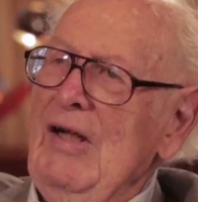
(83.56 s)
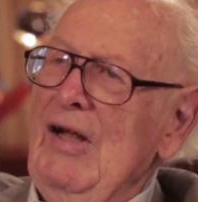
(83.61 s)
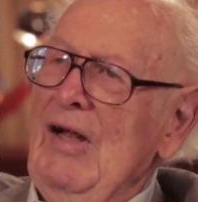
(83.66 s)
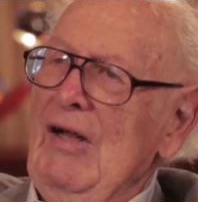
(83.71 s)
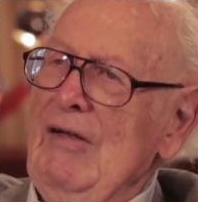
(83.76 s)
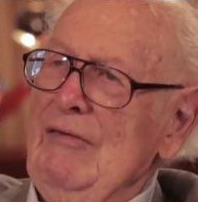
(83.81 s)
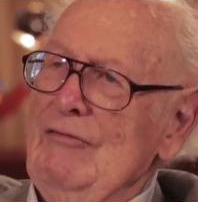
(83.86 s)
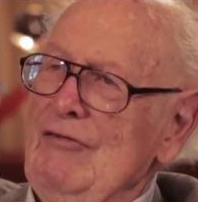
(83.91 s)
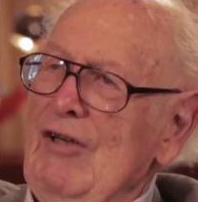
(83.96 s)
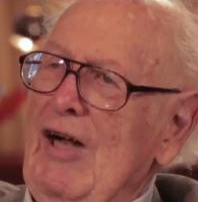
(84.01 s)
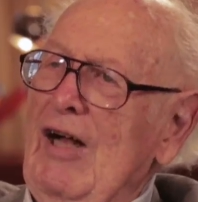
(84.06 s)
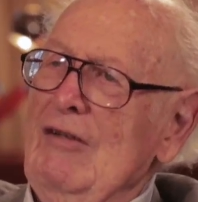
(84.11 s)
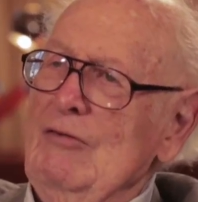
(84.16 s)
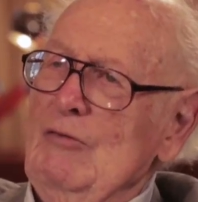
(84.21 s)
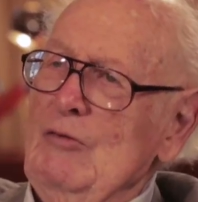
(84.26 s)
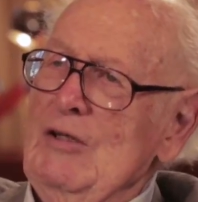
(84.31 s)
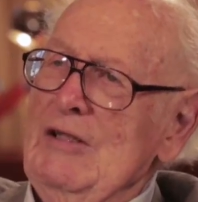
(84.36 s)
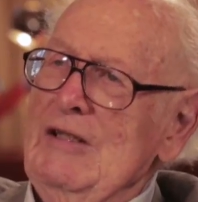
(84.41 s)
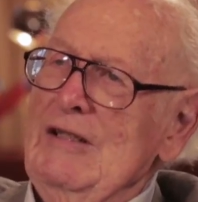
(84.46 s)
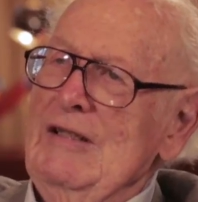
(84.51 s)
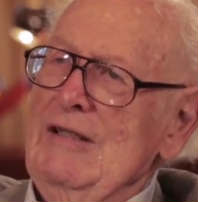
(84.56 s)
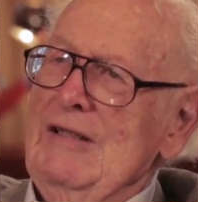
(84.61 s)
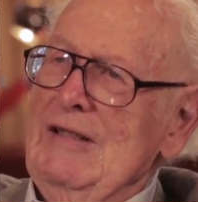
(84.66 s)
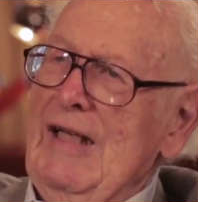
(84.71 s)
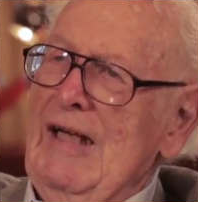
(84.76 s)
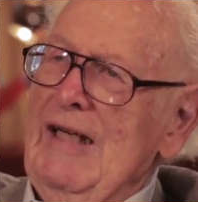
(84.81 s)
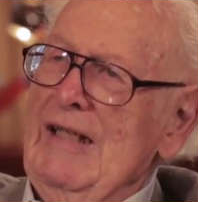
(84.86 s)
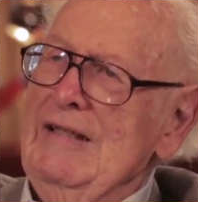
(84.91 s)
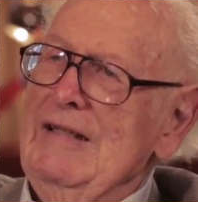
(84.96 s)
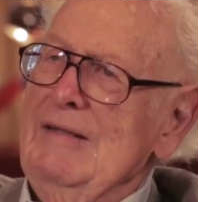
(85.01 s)
involved with
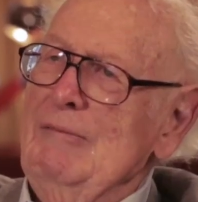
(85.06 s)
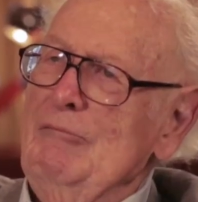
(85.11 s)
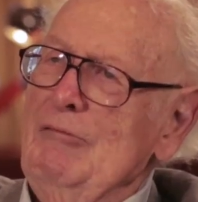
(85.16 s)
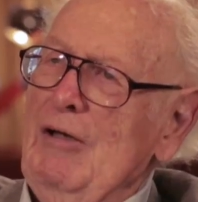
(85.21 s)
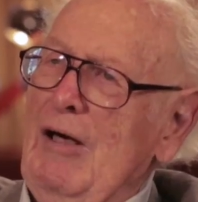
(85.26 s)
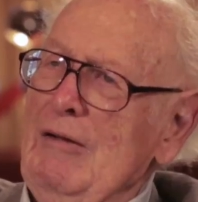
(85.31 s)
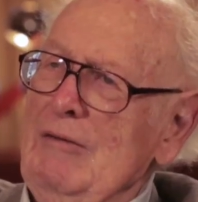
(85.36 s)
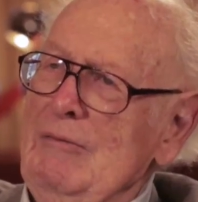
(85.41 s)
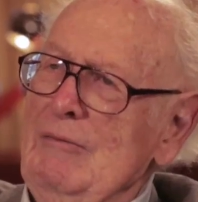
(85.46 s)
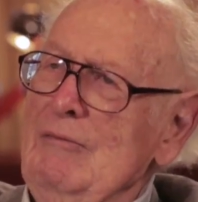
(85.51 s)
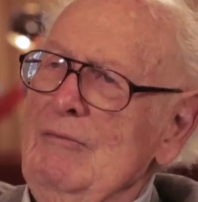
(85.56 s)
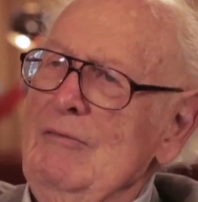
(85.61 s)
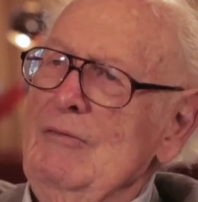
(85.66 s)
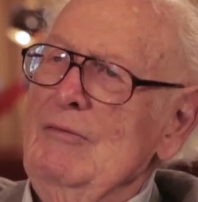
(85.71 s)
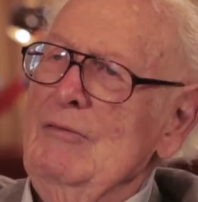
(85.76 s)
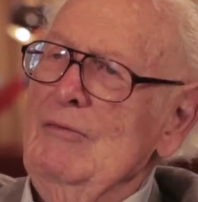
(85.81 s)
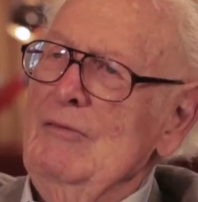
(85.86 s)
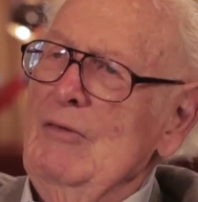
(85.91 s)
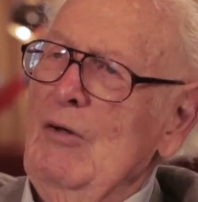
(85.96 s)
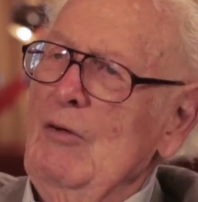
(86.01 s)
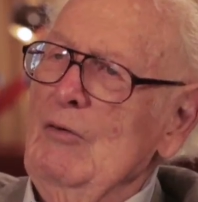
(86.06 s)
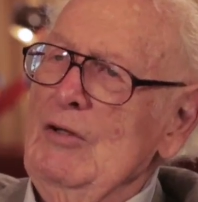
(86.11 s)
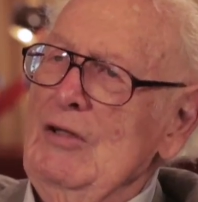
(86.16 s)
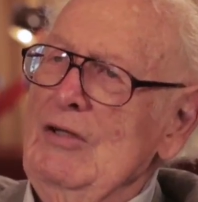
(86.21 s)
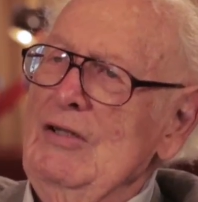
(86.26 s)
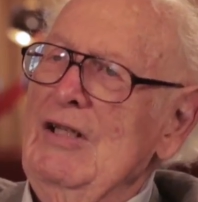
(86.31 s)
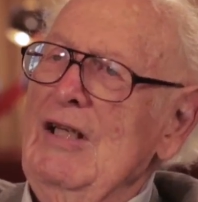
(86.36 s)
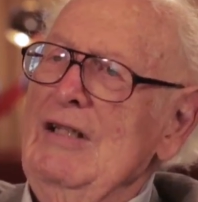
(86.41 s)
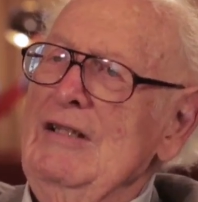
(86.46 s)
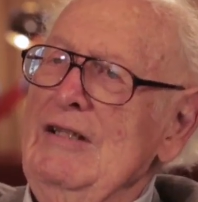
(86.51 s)
that problem
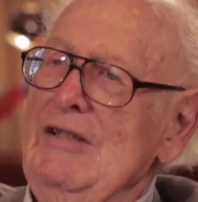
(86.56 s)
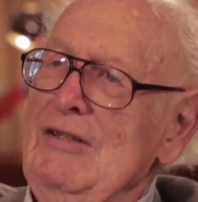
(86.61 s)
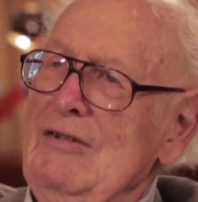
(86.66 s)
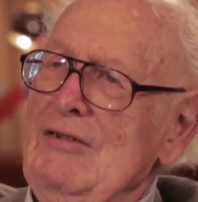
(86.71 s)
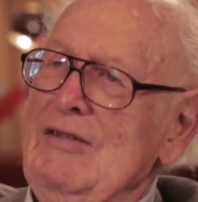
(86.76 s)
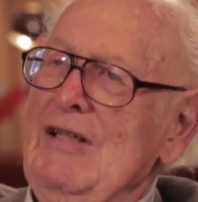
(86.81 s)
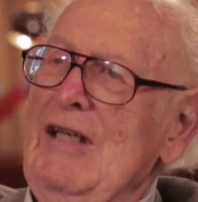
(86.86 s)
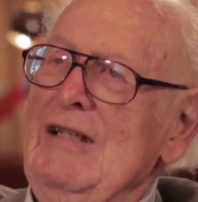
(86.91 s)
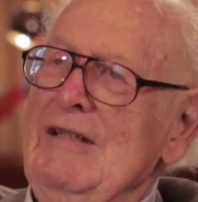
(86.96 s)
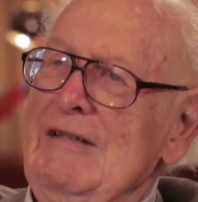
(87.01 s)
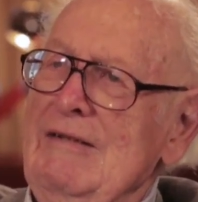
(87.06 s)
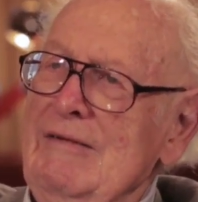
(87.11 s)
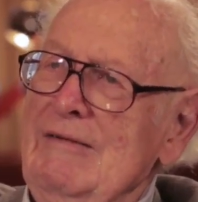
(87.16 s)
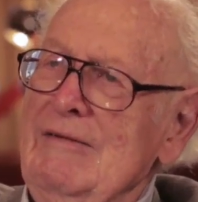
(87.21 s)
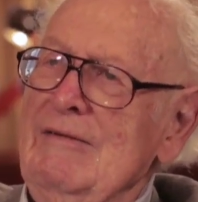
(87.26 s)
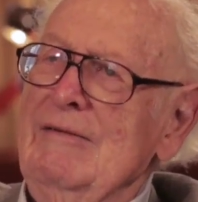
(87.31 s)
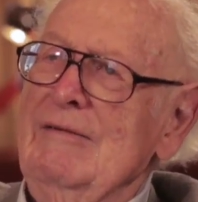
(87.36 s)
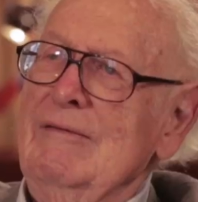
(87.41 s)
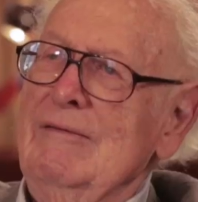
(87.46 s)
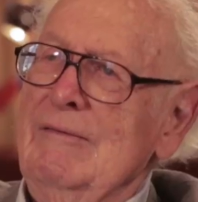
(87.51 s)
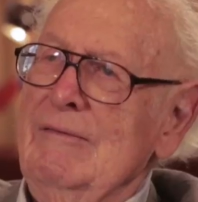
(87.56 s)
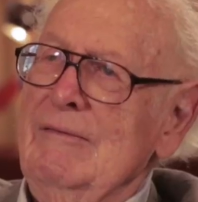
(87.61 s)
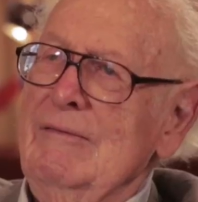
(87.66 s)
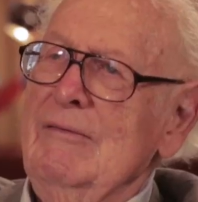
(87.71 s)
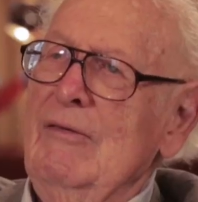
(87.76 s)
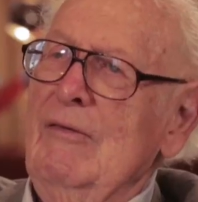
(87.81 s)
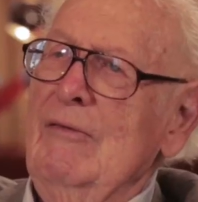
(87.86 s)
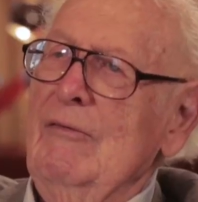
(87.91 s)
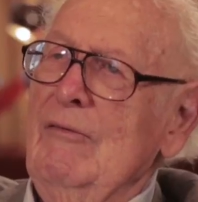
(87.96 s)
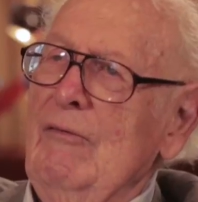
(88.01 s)
only 10 years later,
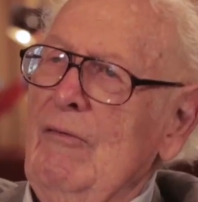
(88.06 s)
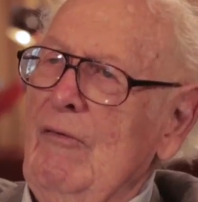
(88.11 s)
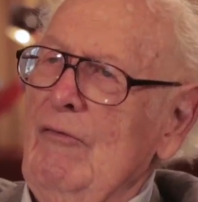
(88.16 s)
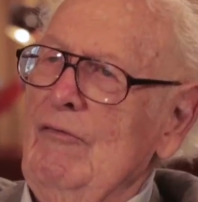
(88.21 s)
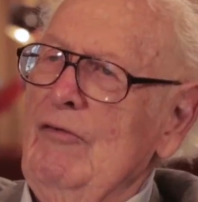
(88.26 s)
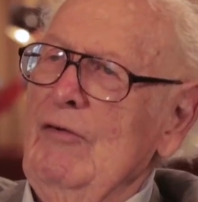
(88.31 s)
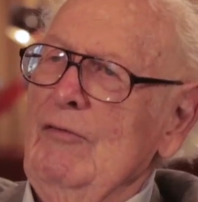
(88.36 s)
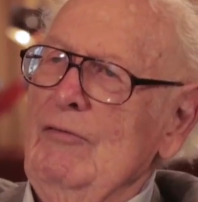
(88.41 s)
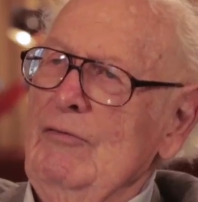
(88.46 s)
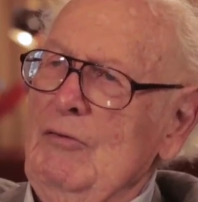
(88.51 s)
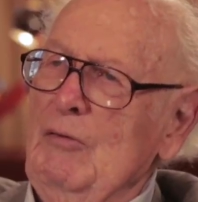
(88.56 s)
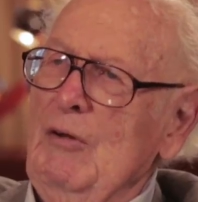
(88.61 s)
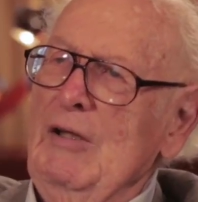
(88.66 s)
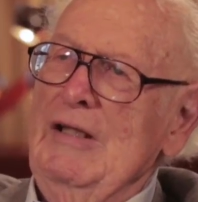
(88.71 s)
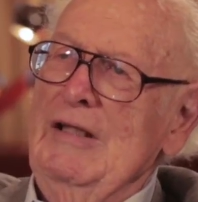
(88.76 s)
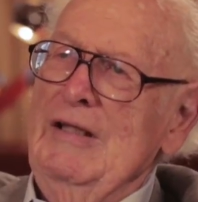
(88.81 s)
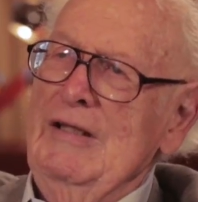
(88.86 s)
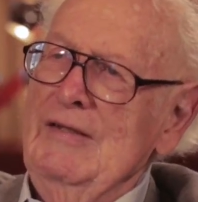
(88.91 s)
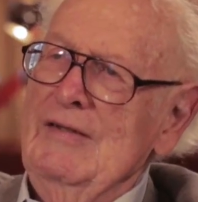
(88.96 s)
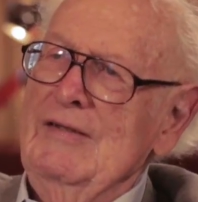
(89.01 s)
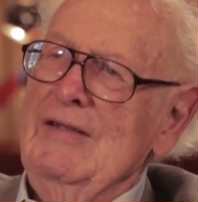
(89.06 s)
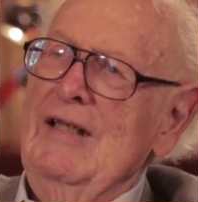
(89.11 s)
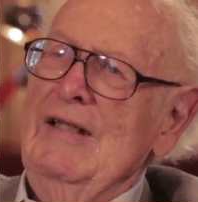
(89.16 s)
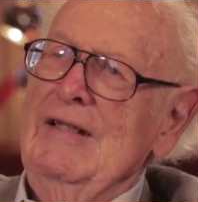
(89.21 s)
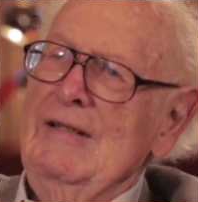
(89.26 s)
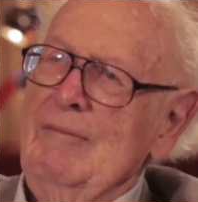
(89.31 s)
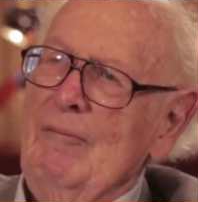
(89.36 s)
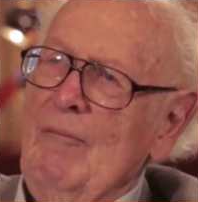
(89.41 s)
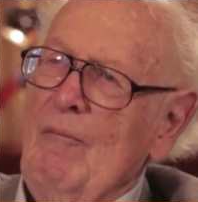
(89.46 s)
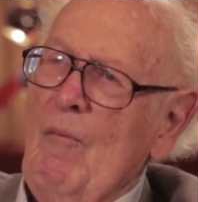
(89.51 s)
or 20 years
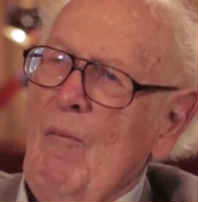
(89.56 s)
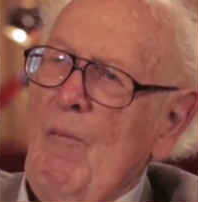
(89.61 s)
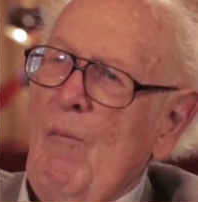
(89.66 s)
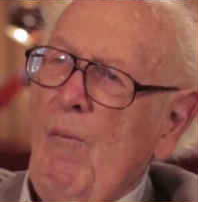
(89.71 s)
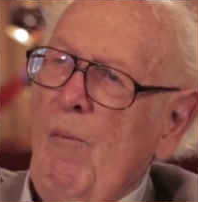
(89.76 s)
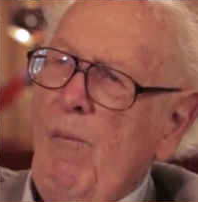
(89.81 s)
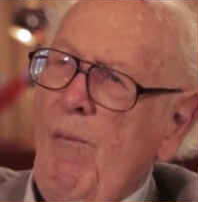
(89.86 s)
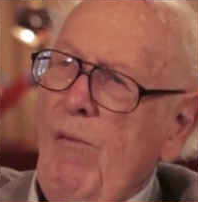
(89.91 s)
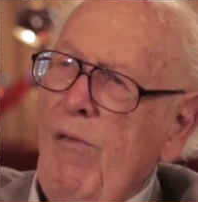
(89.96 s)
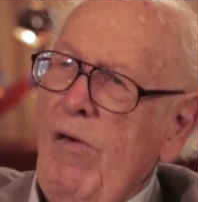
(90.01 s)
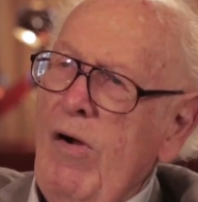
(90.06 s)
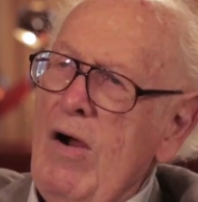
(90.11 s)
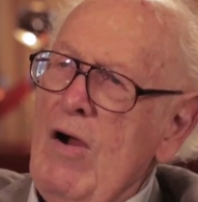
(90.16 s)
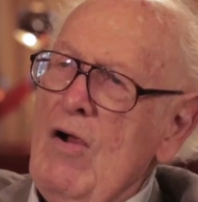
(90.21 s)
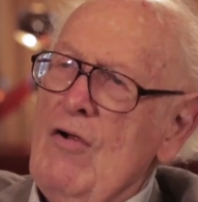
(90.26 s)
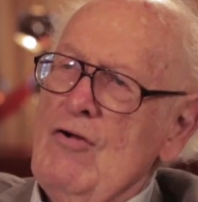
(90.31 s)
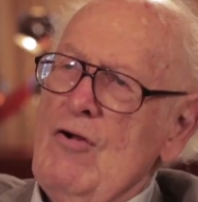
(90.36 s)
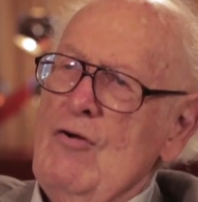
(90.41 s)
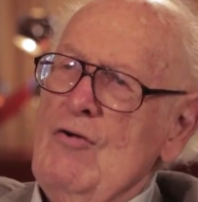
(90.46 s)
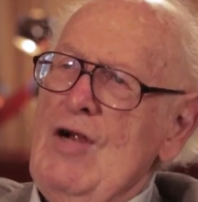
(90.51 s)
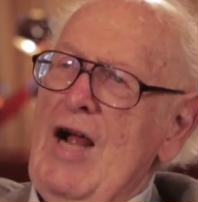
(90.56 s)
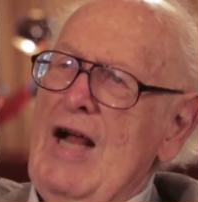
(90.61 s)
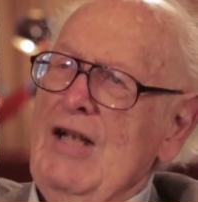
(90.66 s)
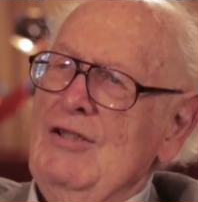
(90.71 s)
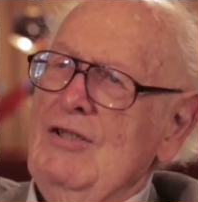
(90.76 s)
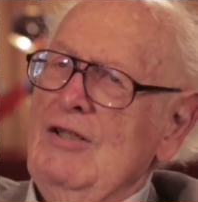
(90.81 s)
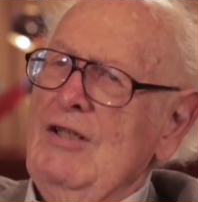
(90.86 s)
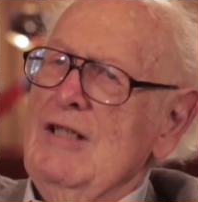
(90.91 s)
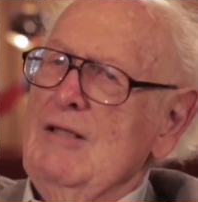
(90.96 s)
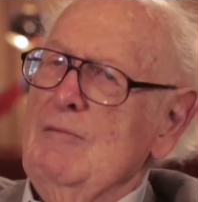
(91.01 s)
later. So
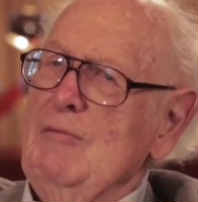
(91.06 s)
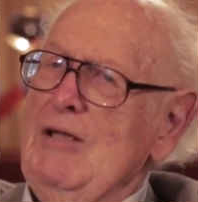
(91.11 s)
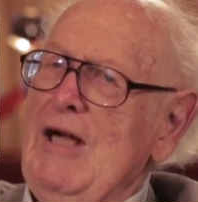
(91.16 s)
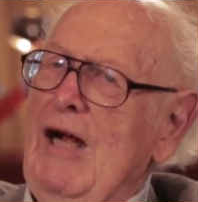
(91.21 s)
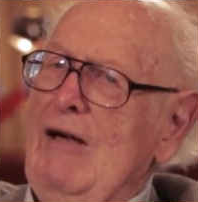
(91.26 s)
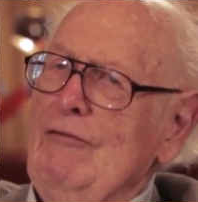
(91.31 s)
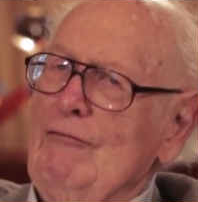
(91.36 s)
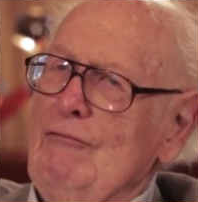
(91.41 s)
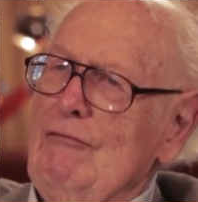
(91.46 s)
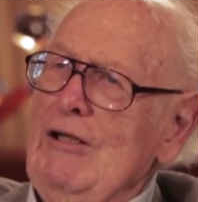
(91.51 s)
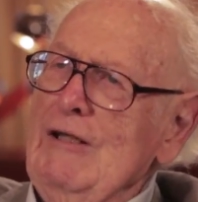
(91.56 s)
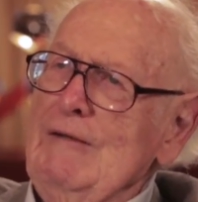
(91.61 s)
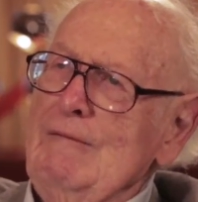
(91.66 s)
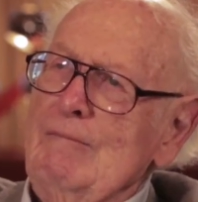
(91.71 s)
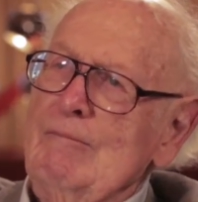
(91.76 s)
IIASA has been out front